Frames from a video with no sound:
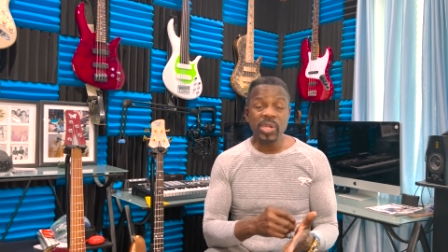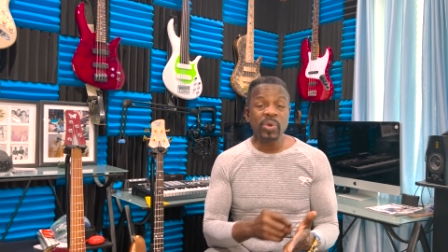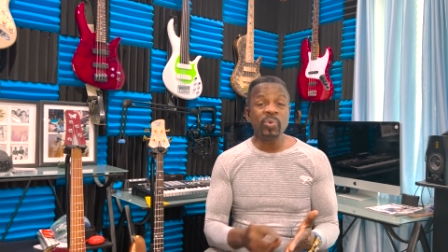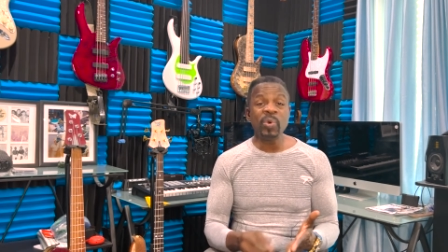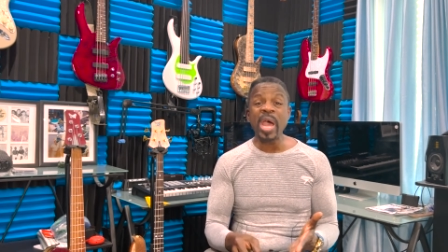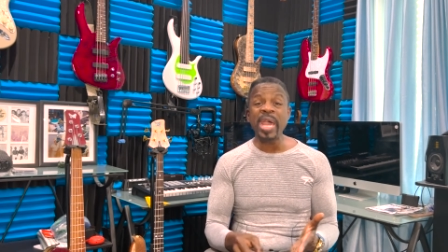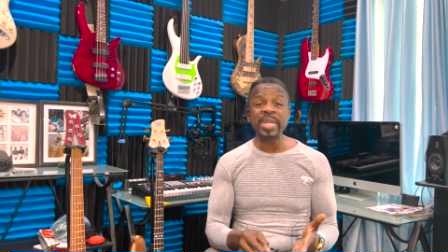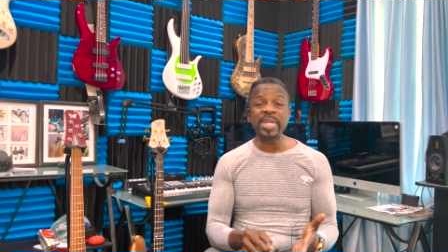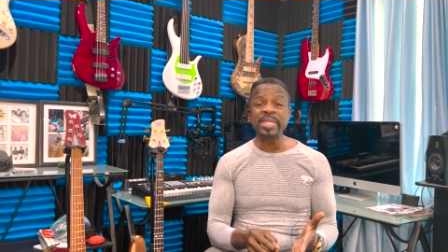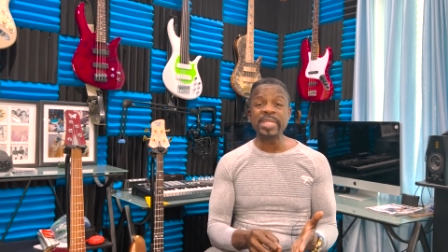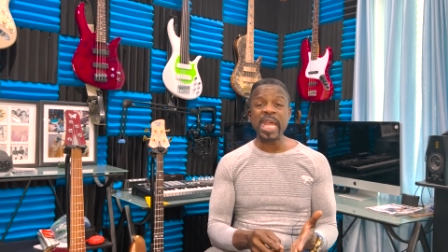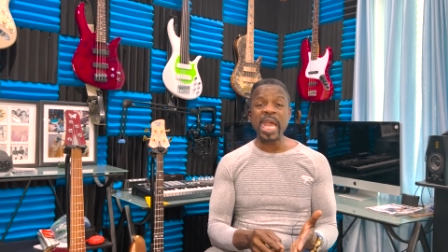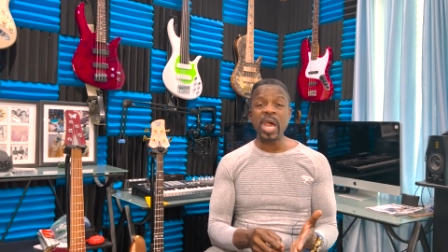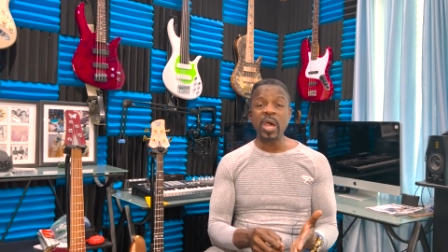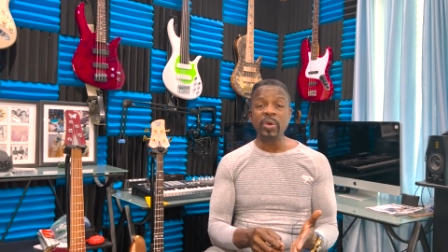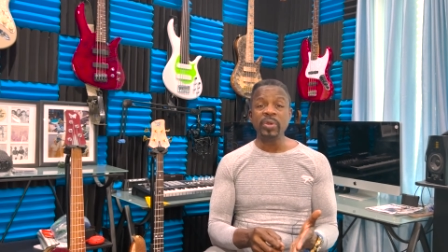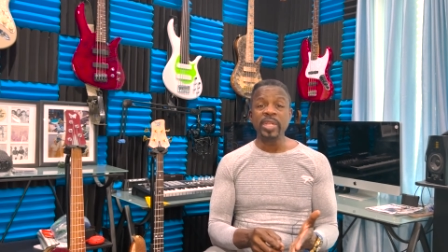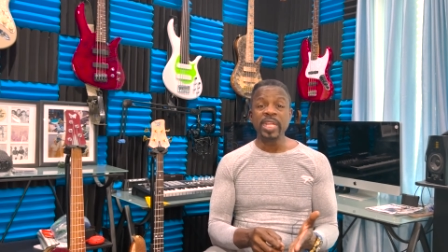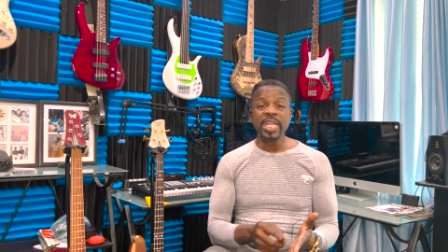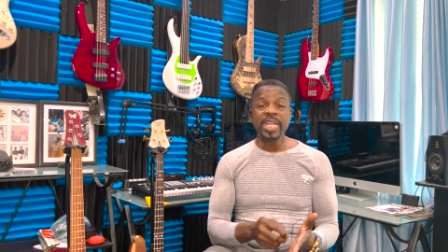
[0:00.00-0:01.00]
Write it
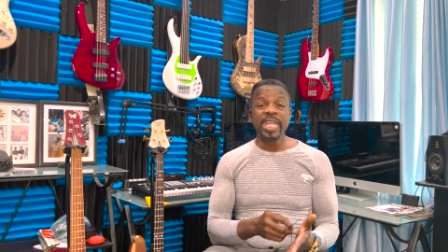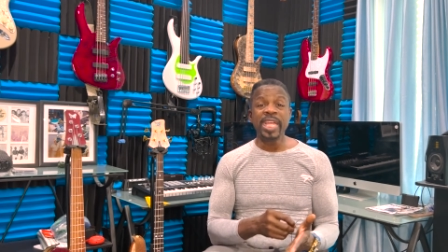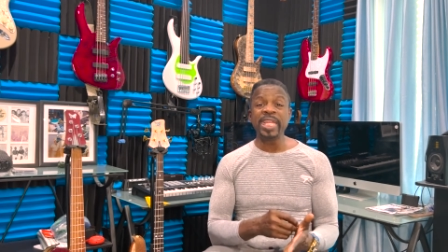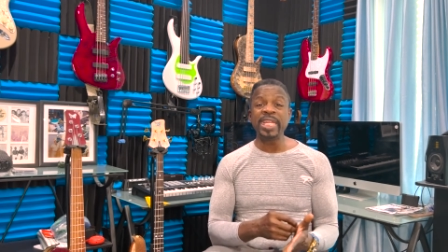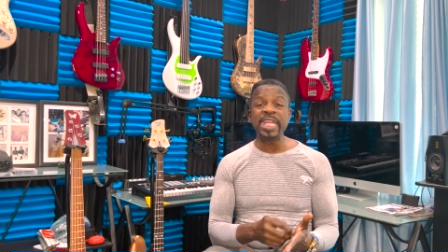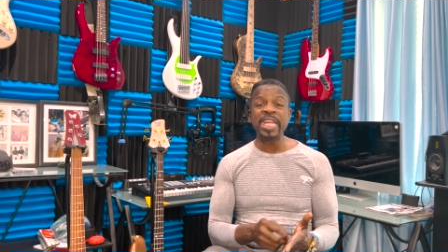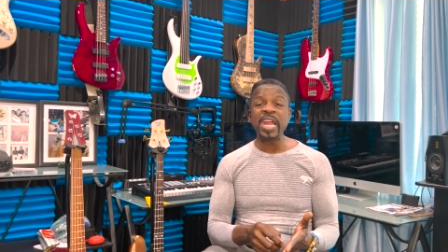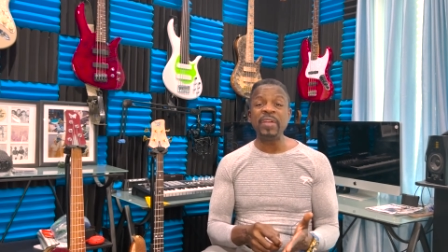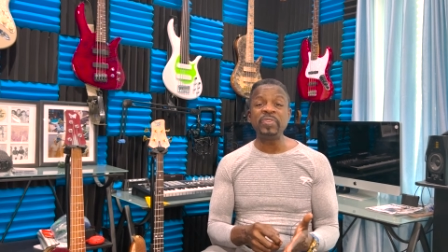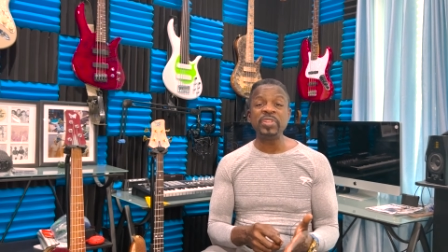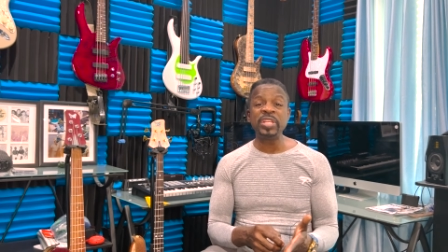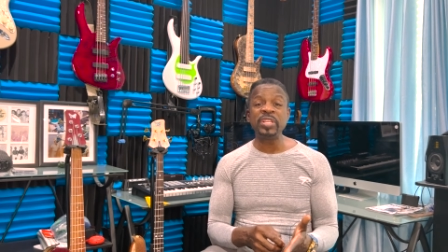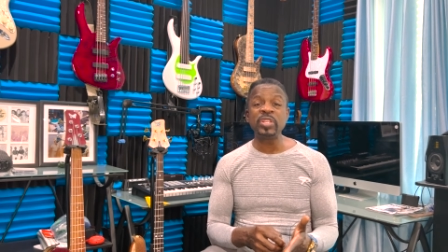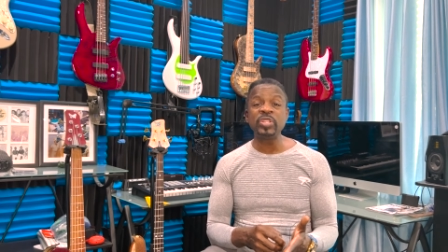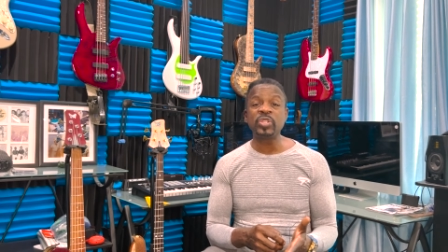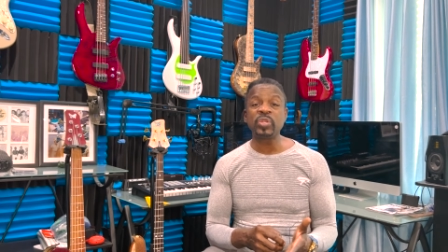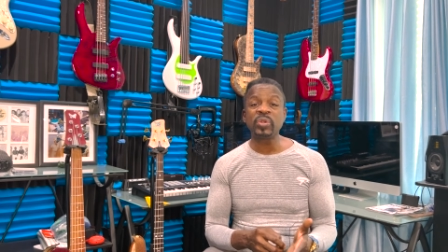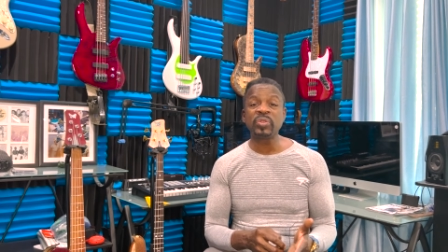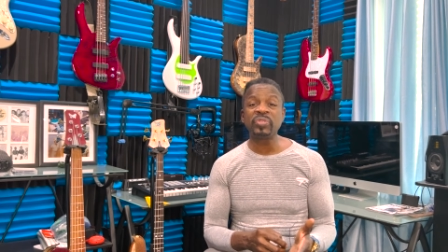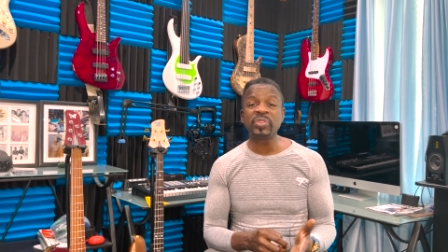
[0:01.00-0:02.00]
down. Any and everything
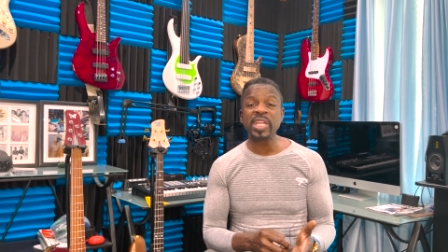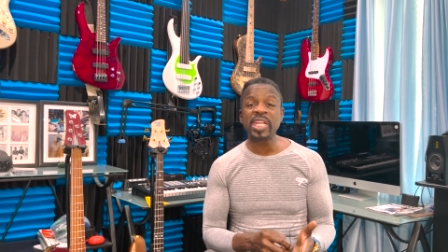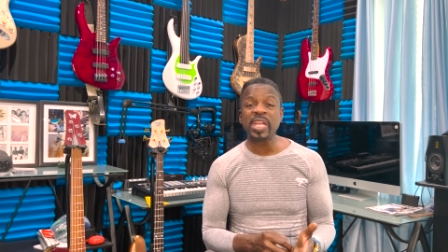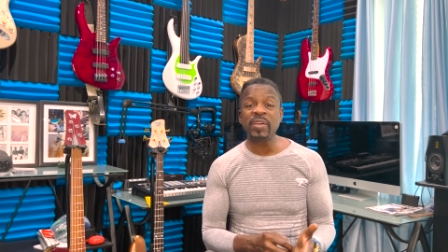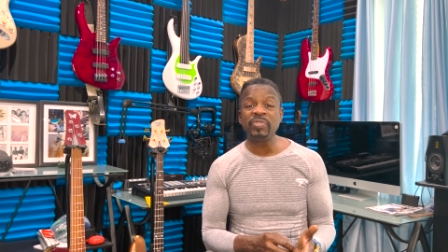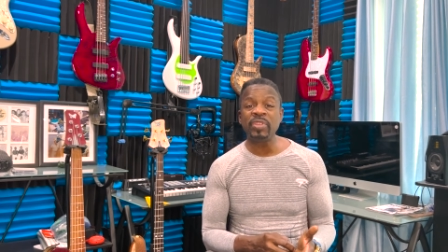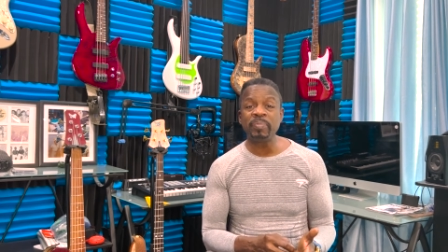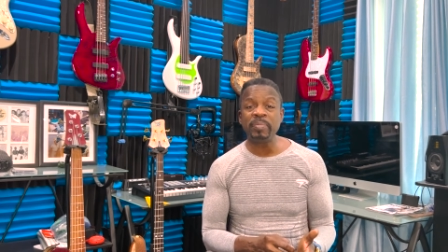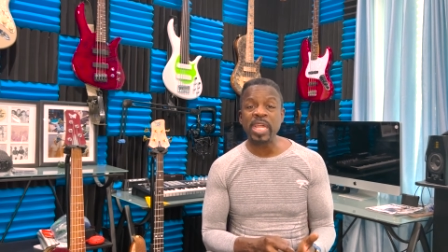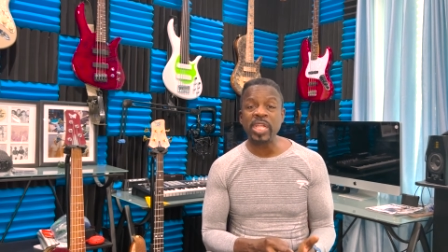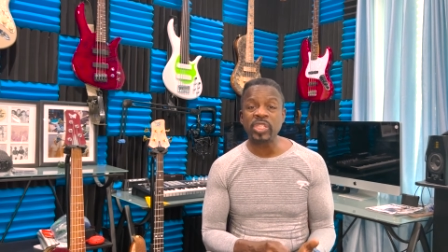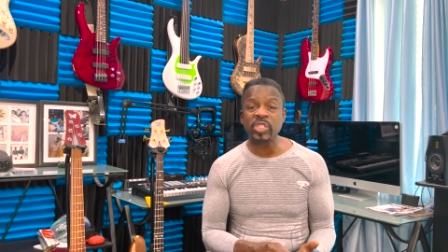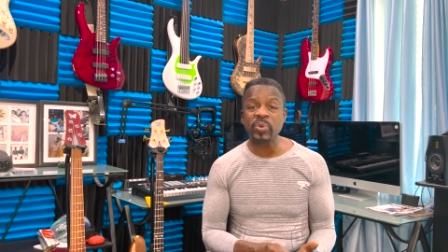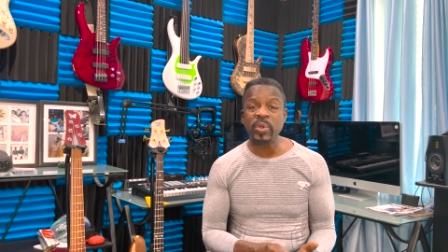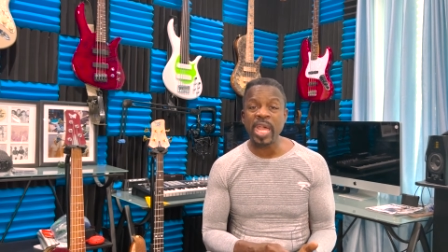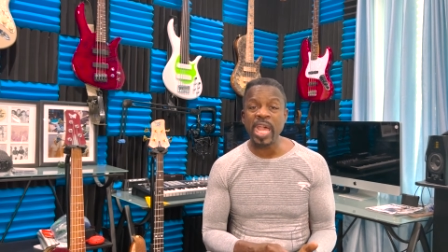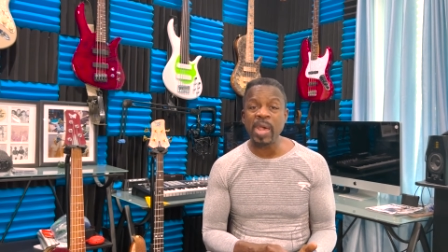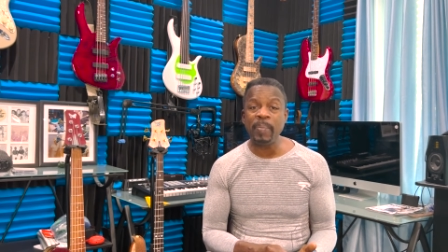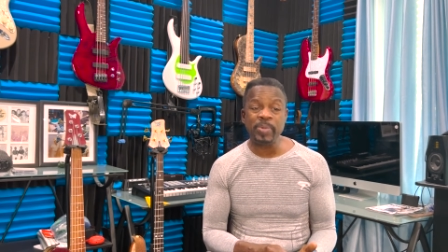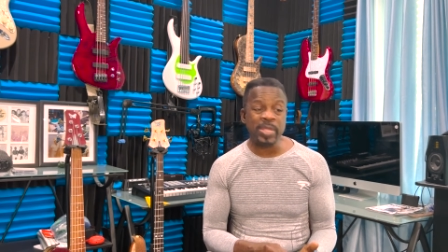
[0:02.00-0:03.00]
that you can think of that makes you
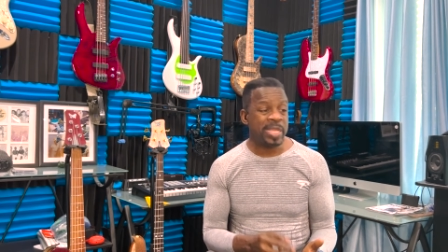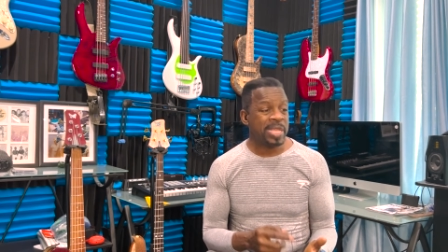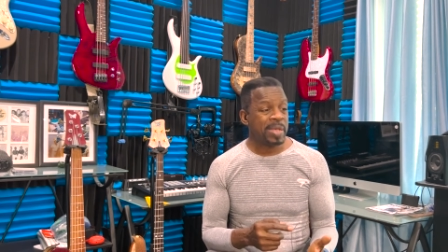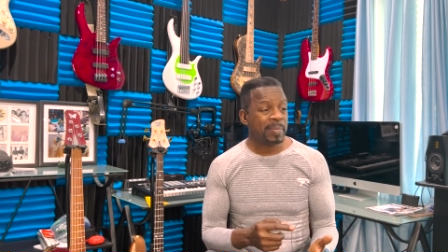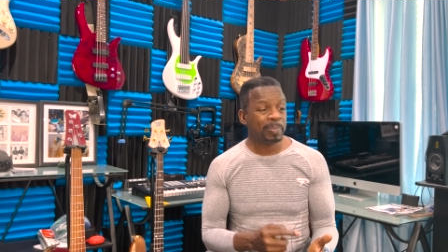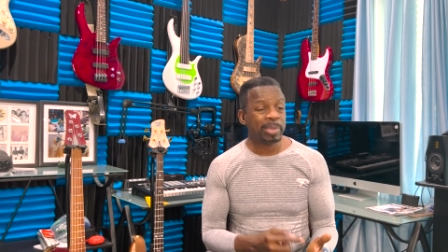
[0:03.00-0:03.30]
happy.